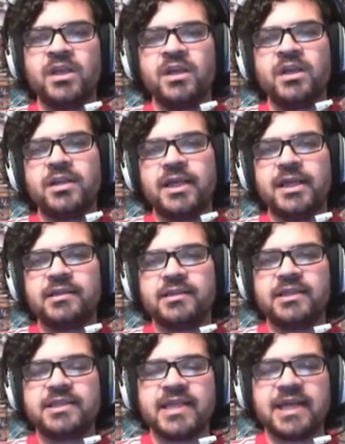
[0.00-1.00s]
Like, this
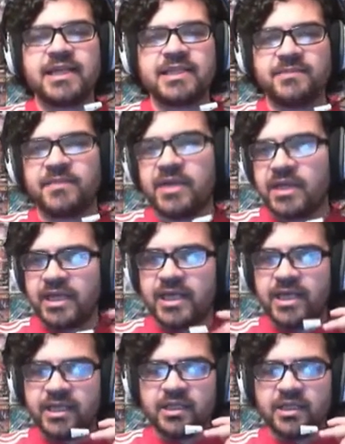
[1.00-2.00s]
deck is a bit
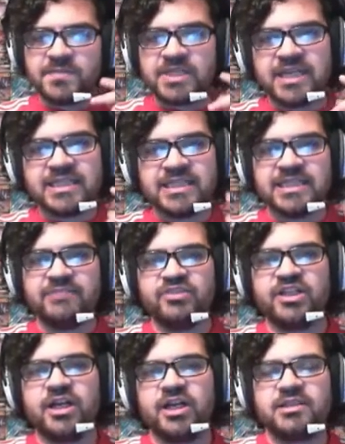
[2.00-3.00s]
lopsided in
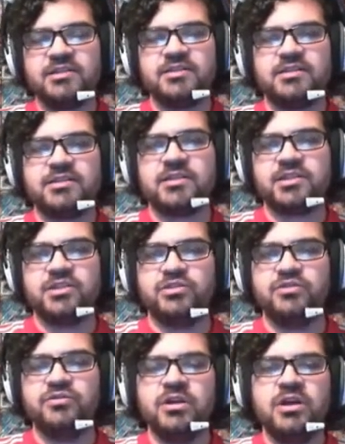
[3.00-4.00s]
regards to
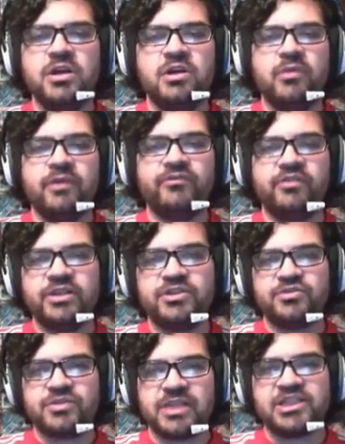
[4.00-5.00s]
whether it does
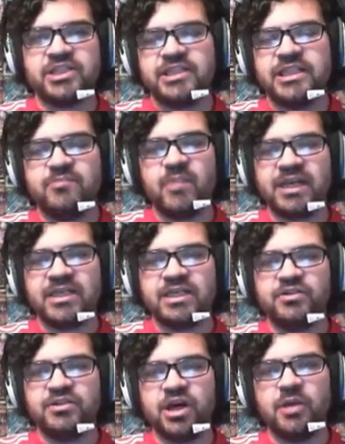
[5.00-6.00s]
actually need banning or
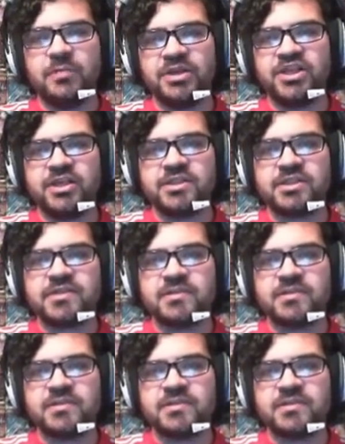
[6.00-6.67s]
not, because